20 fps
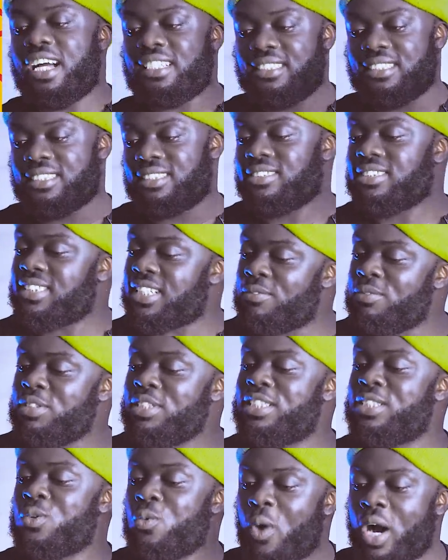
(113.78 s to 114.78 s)
Article
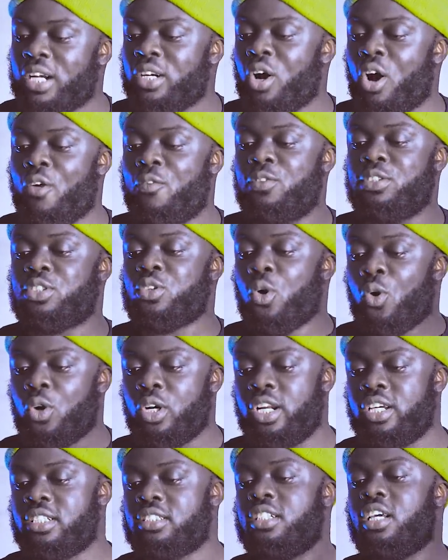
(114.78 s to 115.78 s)
seventy-one office
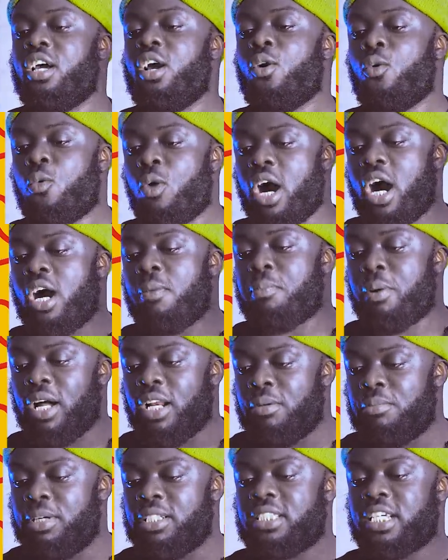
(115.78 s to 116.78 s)
holders, while
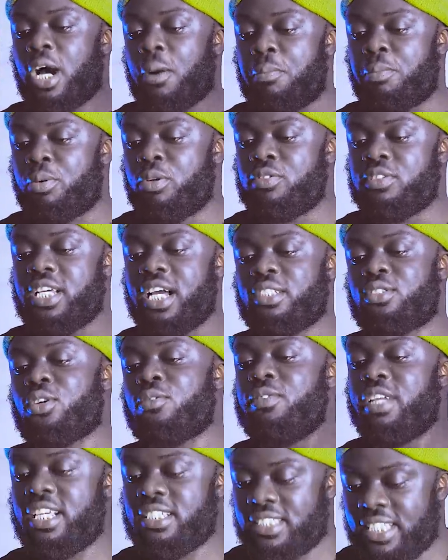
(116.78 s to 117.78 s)
Parliament approved that
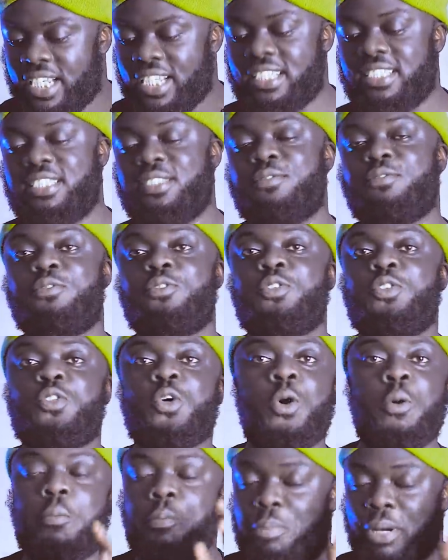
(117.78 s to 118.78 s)
of the executive.
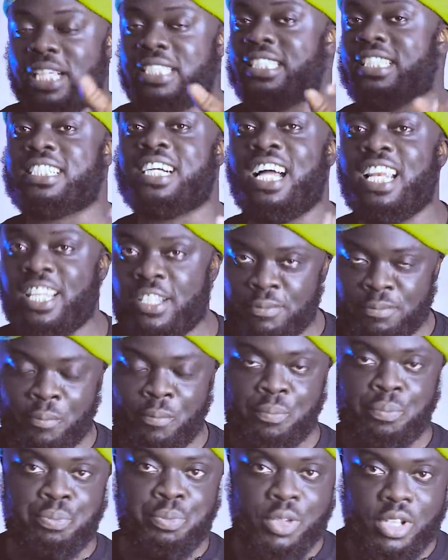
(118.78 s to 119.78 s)
So basically,
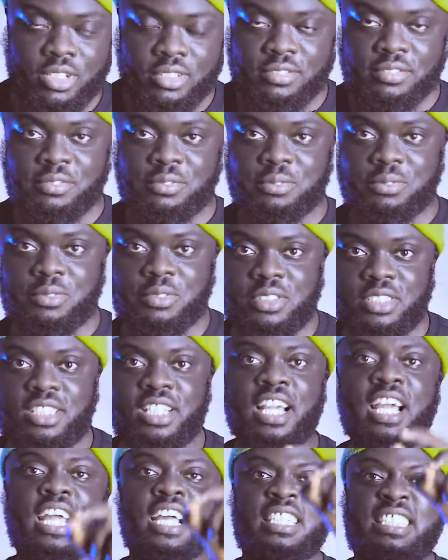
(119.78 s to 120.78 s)

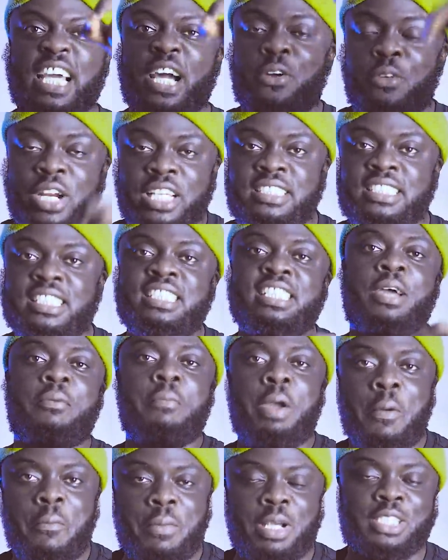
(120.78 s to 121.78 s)
the reason the
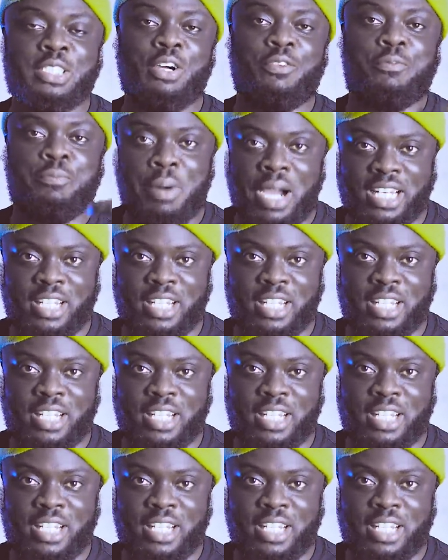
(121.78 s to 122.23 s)
members of